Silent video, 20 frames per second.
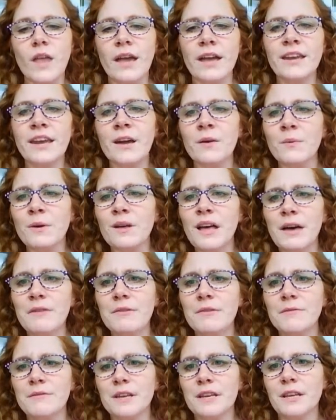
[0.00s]
and I will
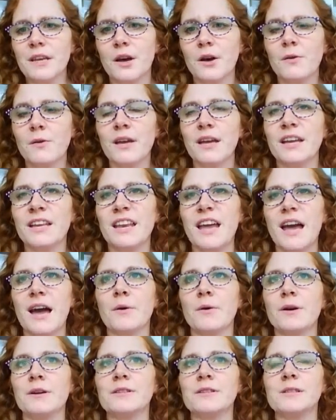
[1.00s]
have a video in
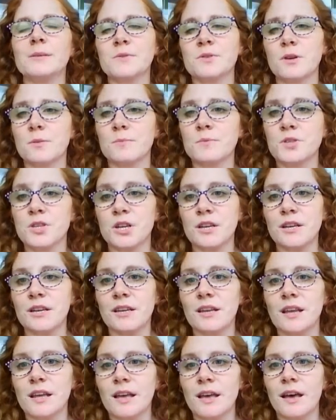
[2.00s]
our subscription